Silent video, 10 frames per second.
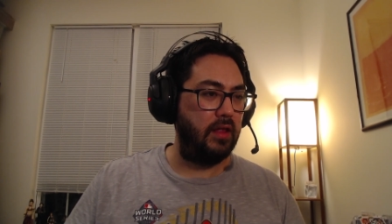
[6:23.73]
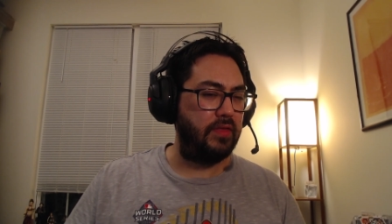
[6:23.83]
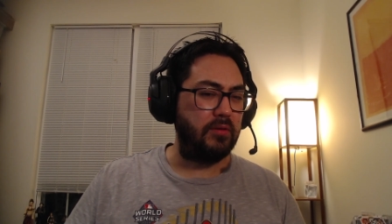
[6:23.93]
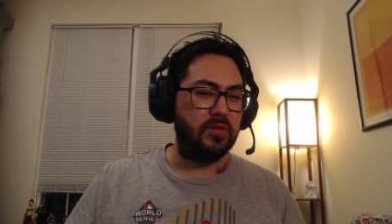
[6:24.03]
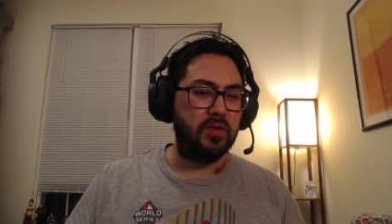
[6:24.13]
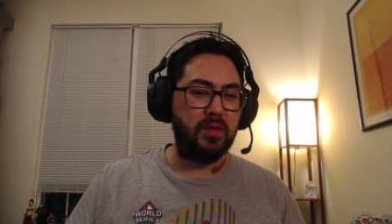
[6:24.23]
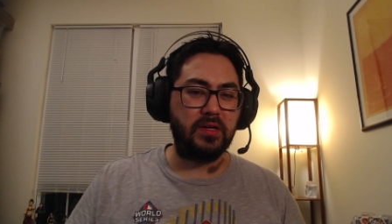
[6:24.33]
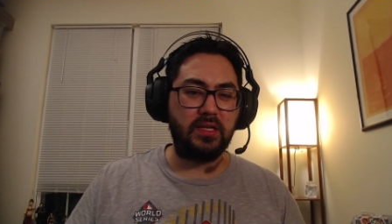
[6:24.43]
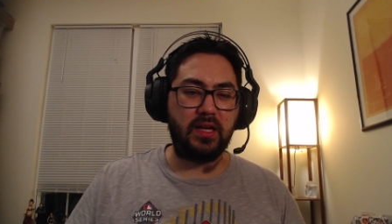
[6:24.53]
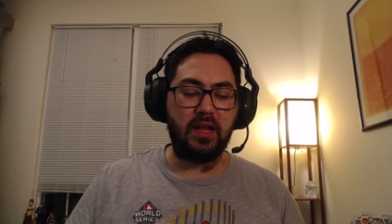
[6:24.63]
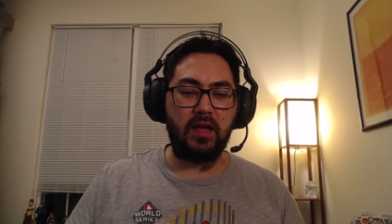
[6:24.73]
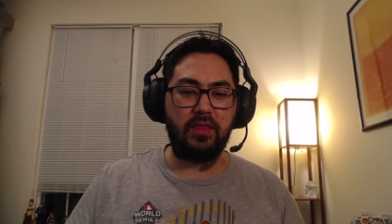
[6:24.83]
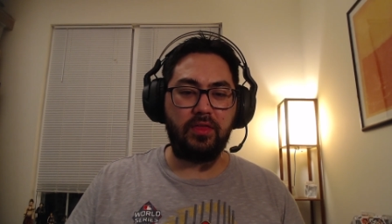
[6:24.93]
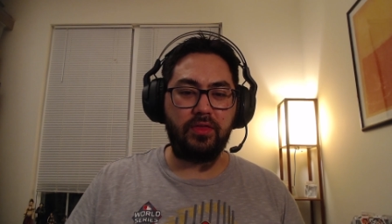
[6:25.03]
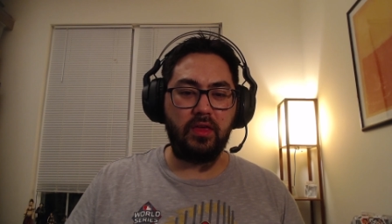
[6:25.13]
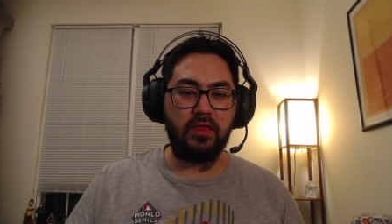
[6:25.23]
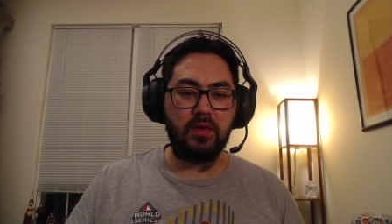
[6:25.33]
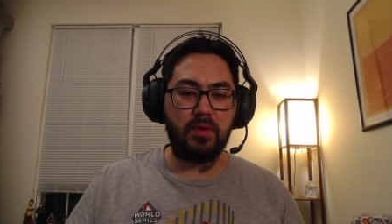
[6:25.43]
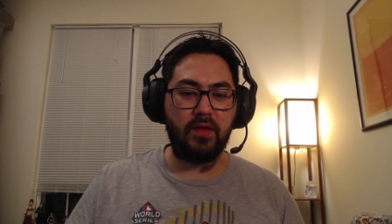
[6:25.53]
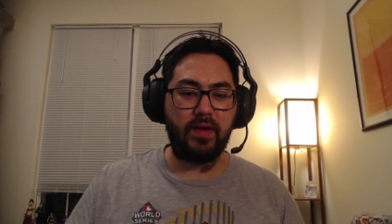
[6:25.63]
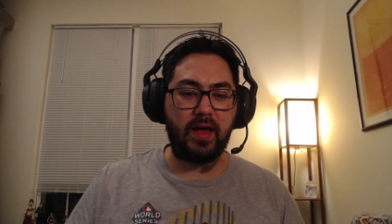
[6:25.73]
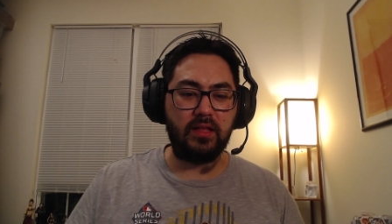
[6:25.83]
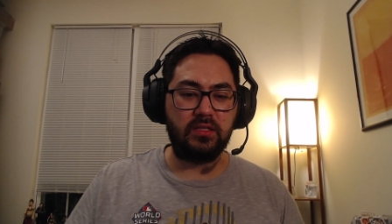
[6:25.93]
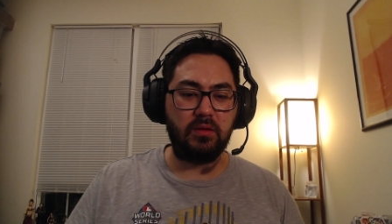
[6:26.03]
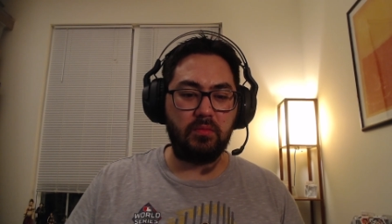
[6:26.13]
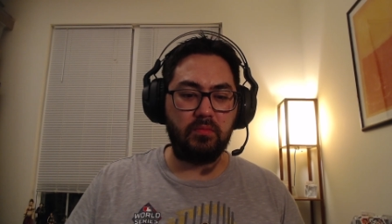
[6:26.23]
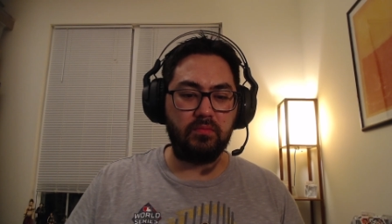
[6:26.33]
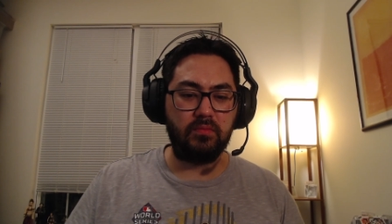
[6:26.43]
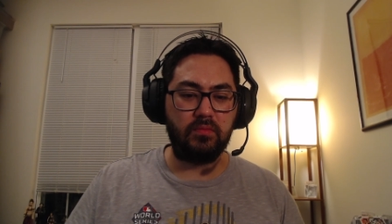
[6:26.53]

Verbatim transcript: That was pretty much it. I think they might have had some.